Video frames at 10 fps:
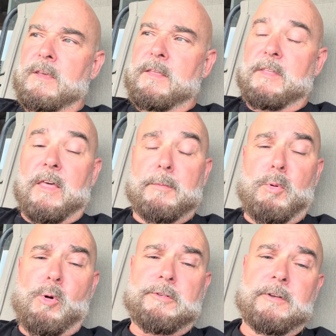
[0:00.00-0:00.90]
The other
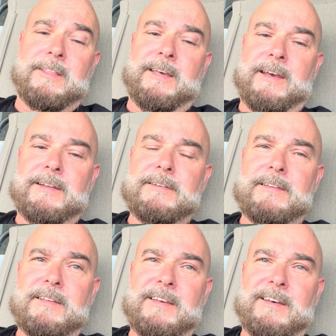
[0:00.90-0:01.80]
portion of that
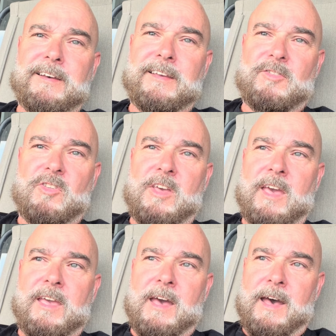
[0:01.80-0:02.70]
is the
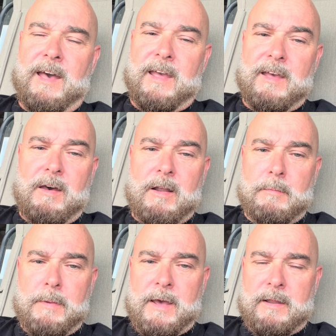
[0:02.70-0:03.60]
AI
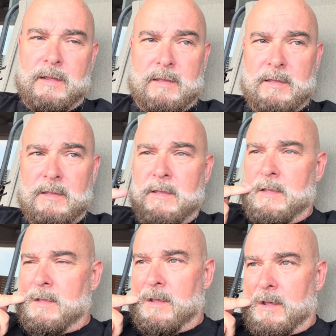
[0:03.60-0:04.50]
automatic
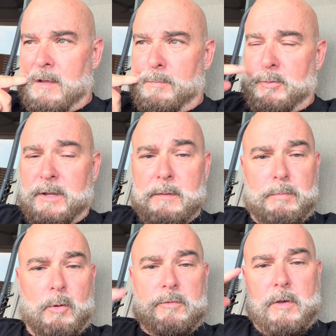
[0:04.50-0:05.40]
pre and
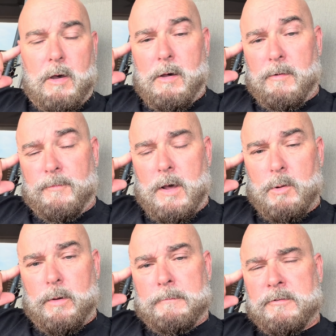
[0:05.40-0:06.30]
post call
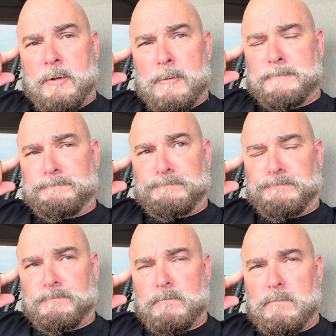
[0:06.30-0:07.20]
follow-up. So
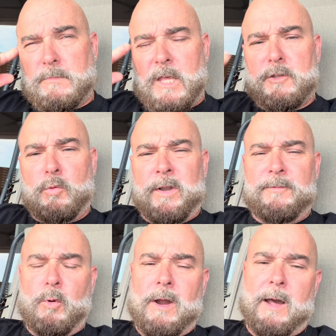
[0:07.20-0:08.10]

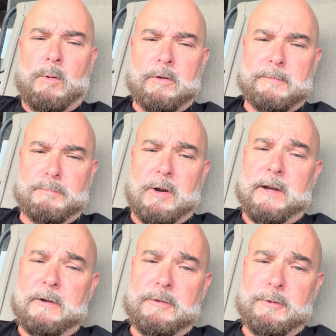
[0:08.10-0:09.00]
24 hours
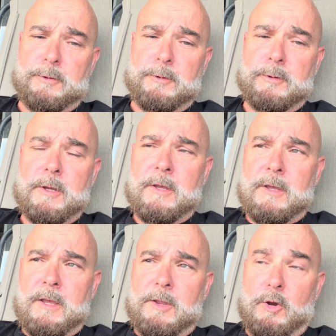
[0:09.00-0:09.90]
prior to
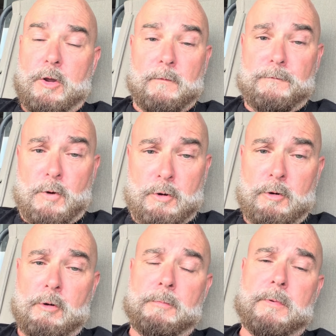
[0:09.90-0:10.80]
your
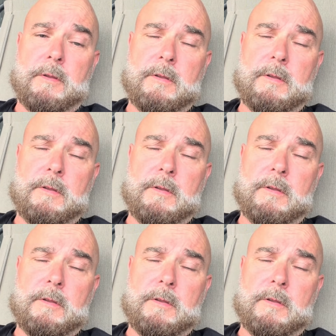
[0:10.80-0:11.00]
confirmed